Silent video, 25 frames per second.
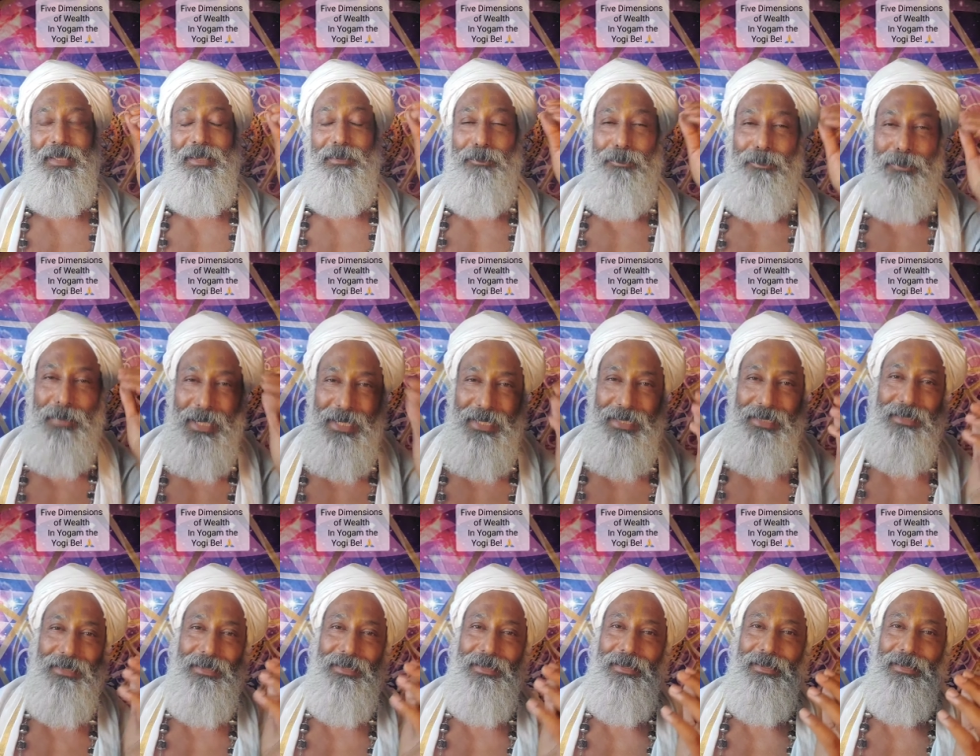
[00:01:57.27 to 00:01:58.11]
a
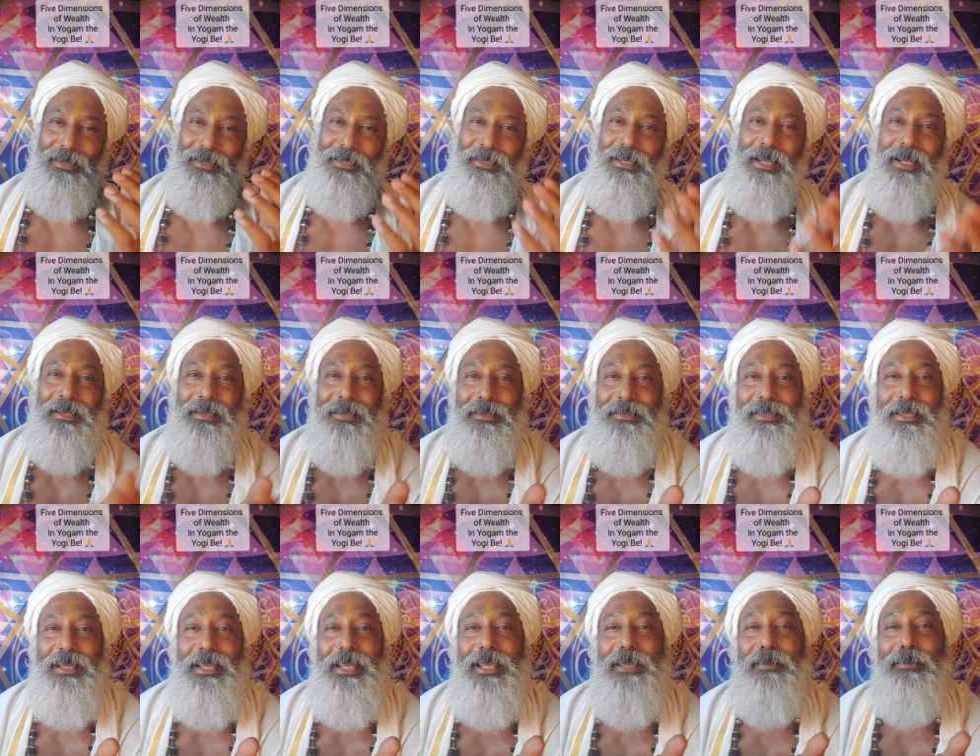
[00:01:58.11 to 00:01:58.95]
mind that
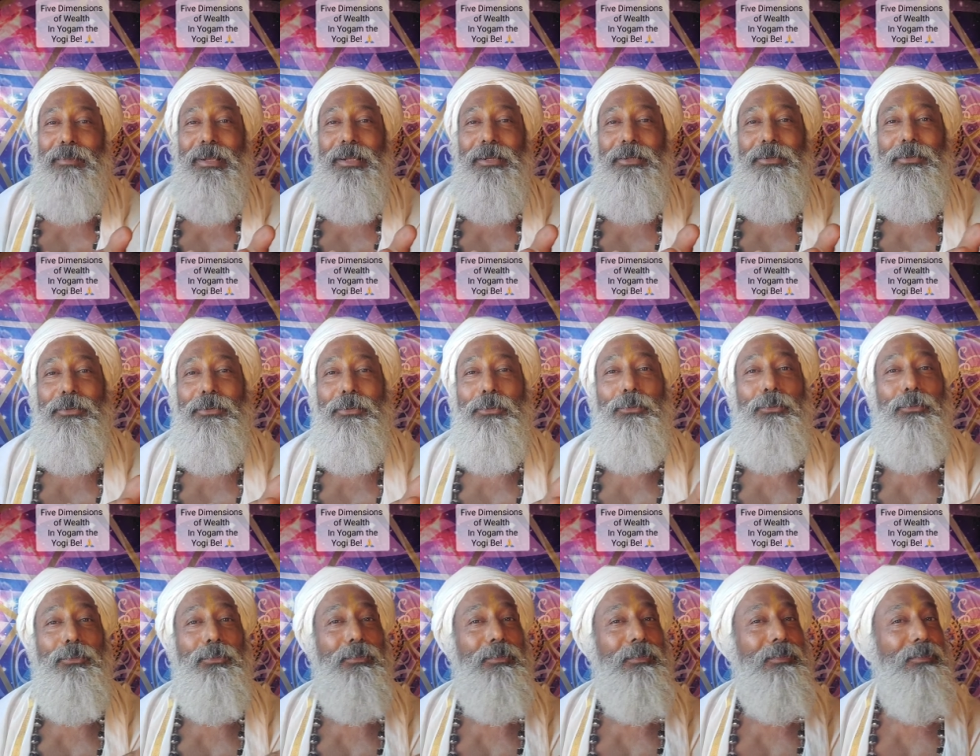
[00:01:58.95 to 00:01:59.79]
is able
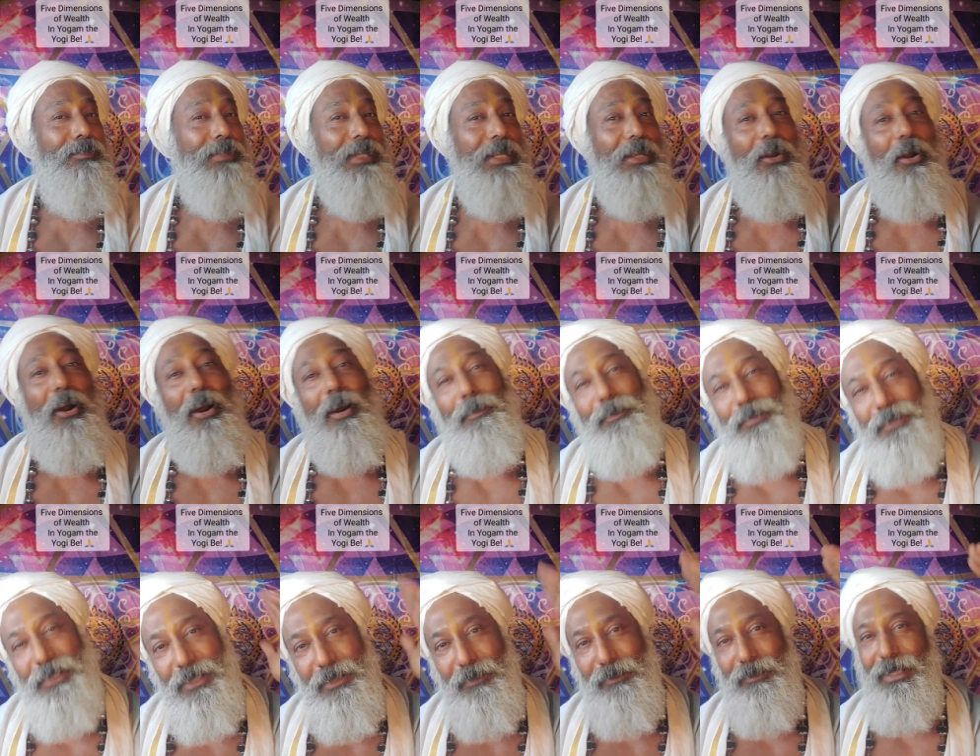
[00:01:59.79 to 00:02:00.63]
to be
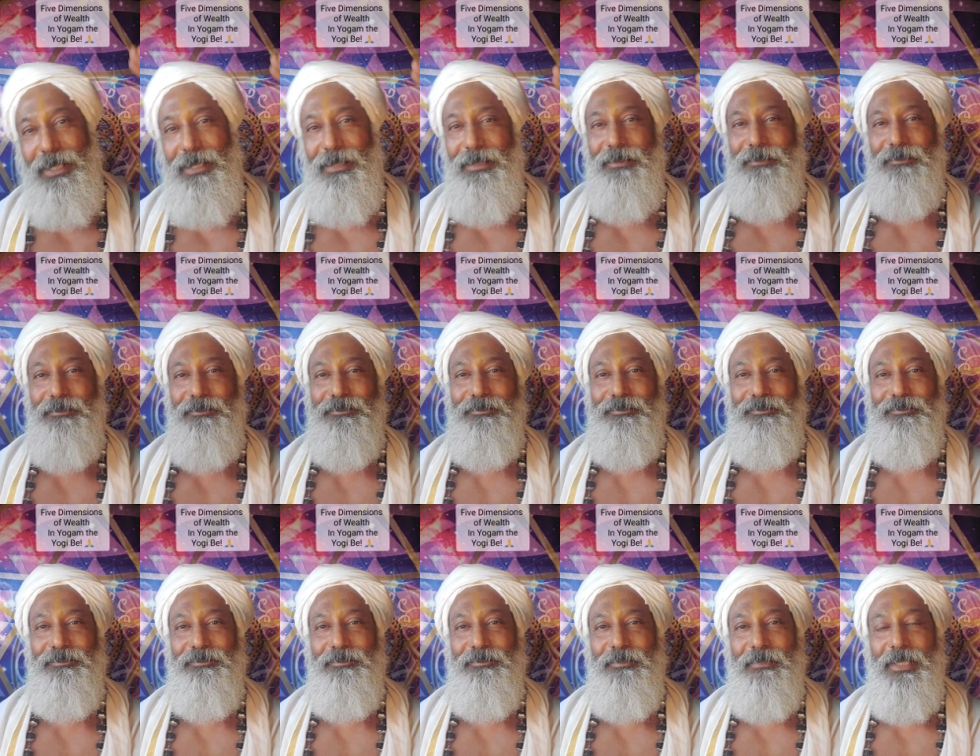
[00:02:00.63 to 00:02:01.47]
optimal
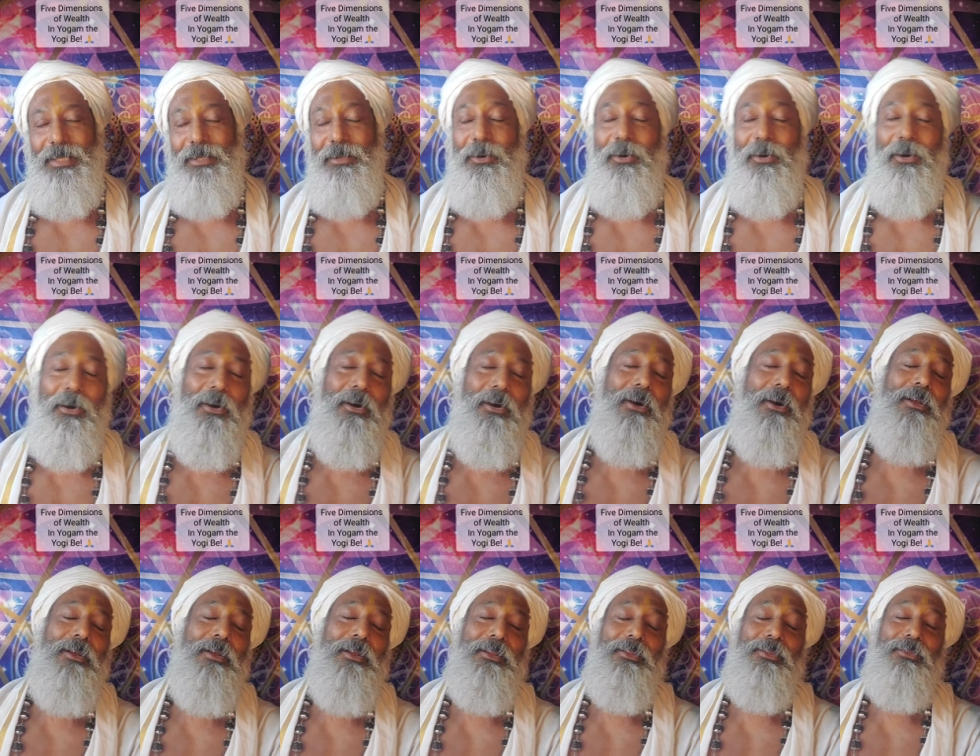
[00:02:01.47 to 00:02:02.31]
in
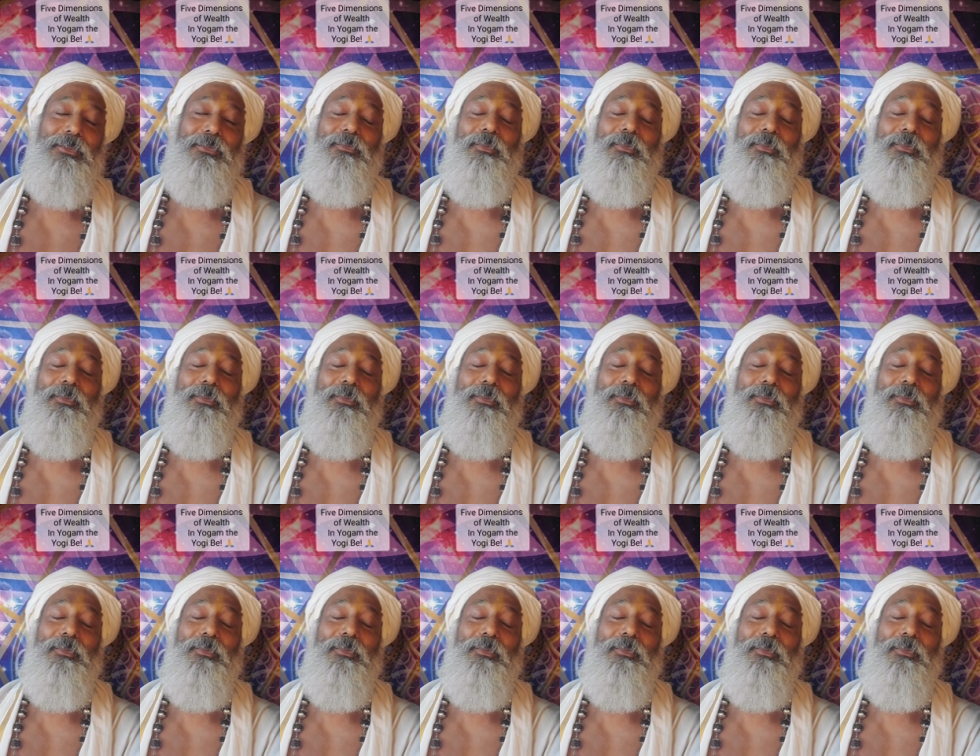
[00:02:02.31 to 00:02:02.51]
all its